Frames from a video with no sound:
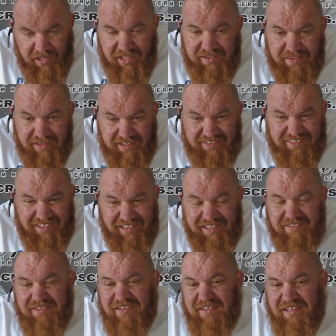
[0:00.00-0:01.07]
And this
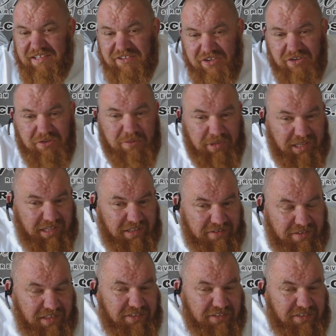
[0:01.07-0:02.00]
is internal bleeds.